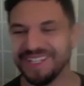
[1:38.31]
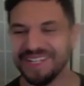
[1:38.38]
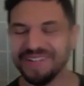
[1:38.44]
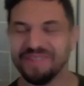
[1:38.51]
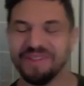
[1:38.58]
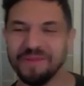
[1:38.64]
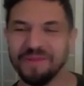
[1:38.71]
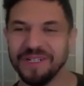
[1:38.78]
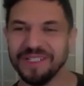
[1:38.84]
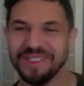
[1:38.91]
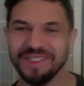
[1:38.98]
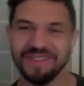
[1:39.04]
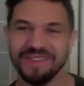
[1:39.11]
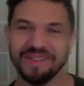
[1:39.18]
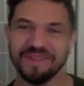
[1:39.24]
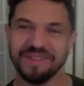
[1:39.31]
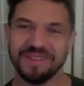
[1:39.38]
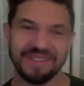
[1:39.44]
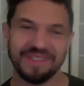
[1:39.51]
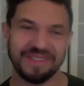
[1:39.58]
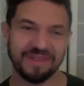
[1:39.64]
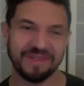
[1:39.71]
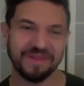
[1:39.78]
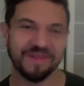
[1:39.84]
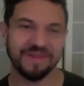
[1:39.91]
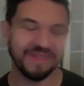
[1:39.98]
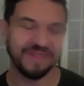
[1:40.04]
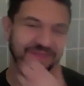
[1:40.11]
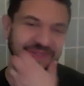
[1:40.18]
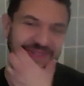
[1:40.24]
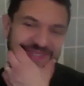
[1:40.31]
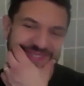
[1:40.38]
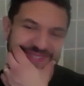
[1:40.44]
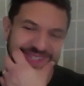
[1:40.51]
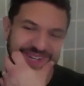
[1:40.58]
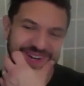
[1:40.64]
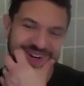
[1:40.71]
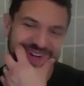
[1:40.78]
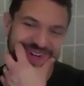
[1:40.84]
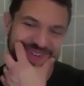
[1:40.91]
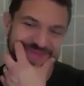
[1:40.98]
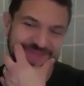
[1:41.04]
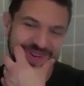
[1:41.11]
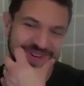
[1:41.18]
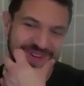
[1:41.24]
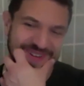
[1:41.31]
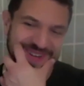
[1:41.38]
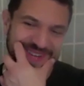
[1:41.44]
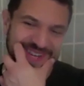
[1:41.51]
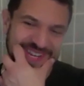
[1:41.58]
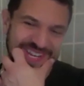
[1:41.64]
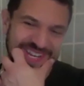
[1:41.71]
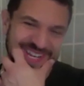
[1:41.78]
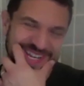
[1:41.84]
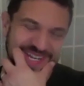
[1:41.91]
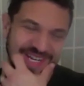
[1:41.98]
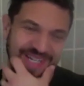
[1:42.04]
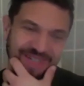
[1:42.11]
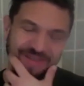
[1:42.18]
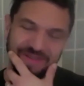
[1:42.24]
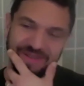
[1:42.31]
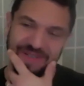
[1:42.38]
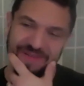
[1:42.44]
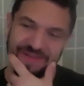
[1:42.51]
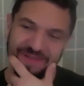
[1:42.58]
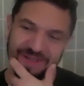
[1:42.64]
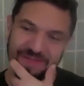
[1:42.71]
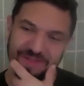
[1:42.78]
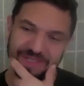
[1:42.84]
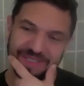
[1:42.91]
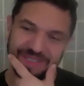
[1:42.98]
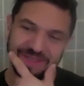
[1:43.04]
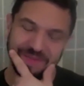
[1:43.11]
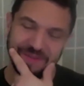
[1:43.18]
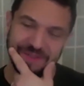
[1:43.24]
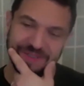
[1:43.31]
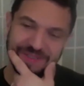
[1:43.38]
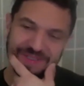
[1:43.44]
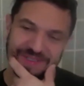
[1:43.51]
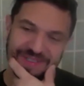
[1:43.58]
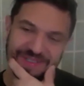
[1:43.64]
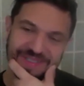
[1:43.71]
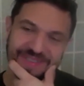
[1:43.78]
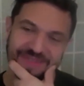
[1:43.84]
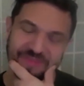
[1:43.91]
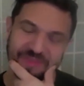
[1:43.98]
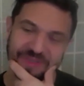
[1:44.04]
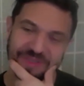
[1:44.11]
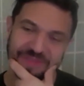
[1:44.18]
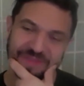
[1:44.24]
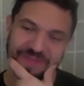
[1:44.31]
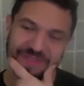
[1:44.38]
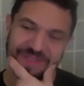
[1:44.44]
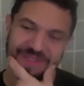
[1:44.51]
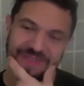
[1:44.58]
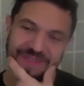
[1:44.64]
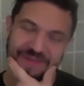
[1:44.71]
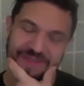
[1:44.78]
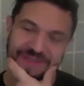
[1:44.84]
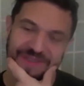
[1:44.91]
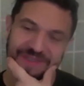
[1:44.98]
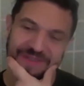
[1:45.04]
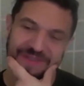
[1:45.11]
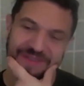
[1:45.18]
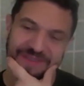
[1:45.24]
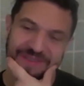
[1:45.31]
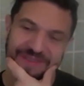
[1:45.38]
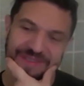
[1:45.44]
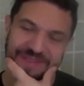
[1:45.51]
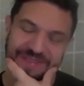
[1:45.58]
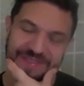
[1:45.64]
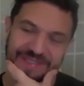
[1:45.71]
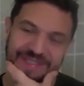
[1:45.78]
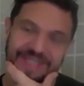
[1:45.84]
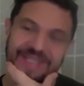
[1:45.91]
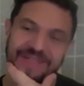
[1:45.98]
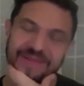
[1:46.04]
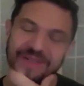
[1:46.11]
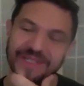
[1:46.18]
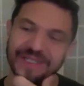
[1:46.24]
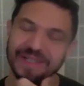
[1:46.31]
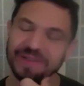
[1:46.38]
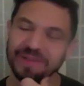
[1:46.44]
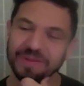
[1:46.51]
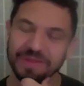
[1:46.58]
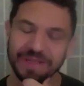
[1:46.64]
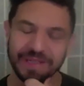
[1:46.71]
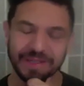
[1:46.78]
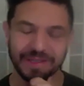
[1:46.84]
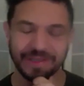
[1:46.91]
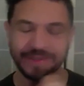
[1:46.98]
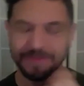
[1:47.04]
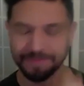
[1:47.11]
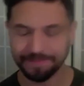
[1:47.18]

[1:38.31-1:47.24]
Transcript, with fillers: When am I gonna know what the story is for this character? But I don't give up. I keep on trying to put them into different stories and find out who they are.